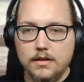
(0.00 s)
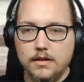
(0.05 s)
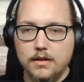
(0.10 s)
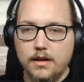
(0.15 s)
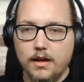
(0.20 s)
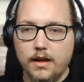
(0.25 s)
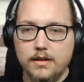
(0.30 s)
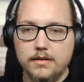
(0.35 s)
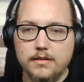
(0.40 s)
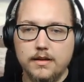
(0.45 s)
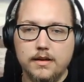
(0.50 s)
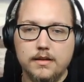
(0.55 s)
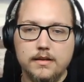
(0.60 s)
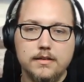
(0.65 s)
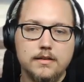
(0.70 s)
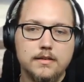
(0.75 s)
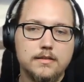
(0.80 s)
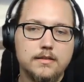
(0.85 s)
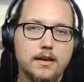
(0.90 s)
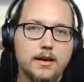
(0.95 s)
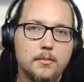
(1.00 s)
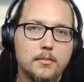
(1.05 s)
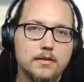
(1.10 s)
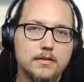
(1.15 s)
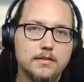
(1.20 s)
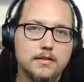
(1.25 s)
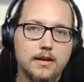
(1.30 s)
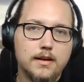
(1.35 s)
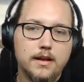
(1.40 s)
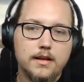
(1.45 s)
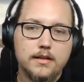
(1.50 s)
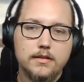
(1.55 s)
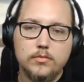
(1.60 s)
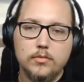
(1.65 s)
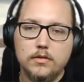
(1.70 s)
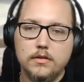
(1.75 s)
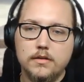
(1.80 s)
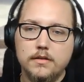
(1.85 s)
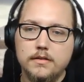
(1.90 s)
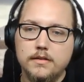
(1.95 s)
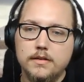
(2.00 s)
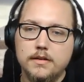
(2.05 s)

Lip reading: Exactly the same as the last one.